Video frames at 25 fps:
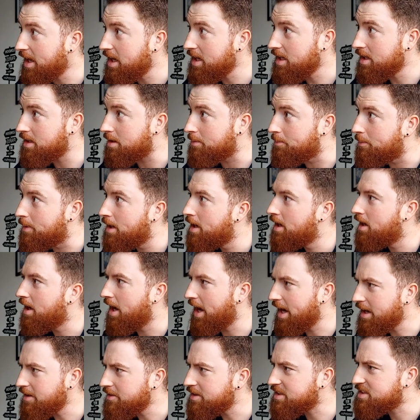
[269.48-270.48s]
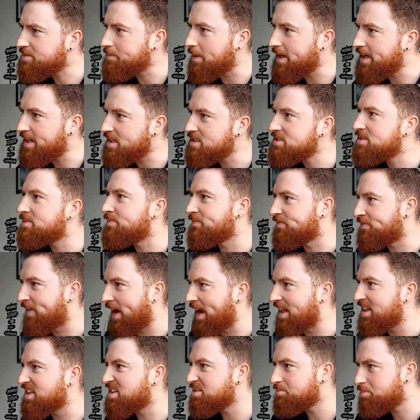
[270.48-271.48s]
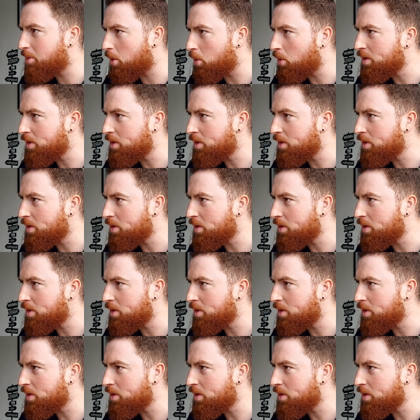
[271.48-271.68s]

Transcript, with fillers: damn, Eric's making some valid